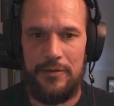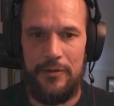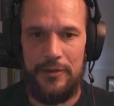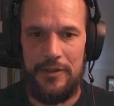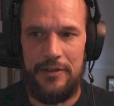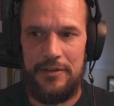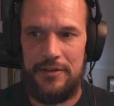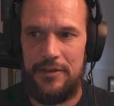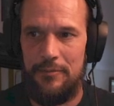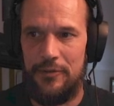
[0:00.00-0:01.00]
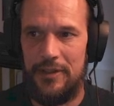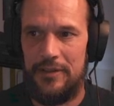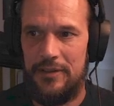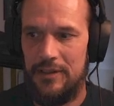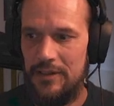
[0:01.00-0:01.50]
coordinates
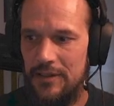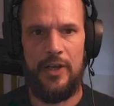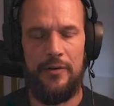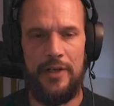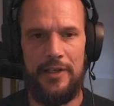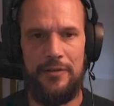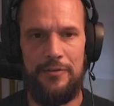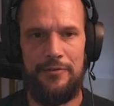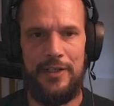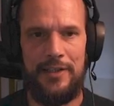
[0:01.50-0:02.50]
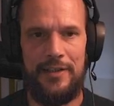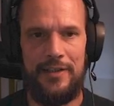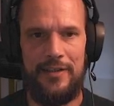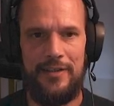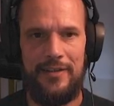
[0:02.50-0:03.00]
somewhere. Oh, I do find
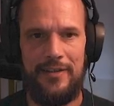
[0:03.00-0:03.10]
the